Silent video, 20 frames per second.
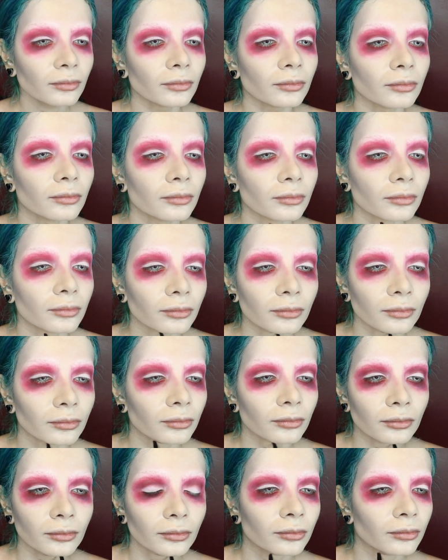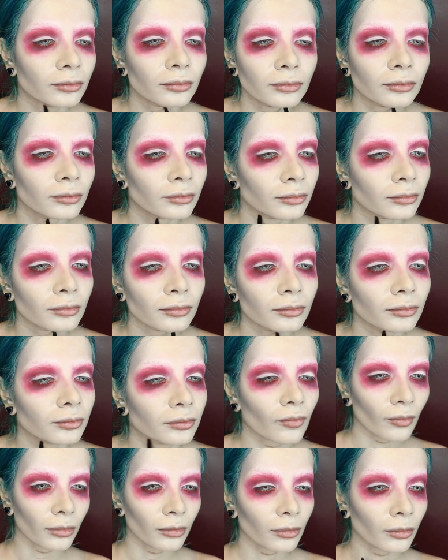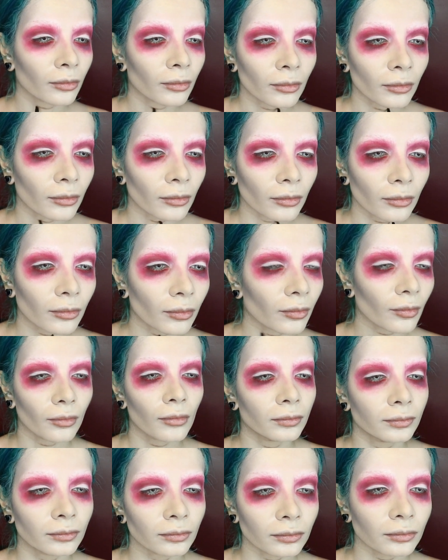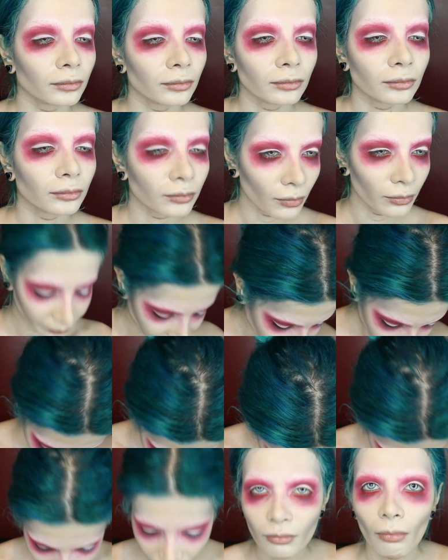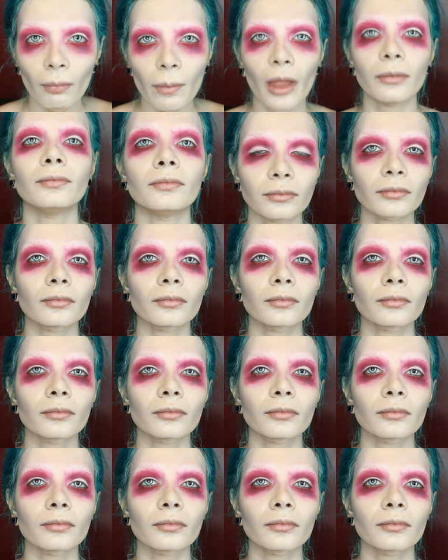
pop out a bit more. And I'm also going to start contouring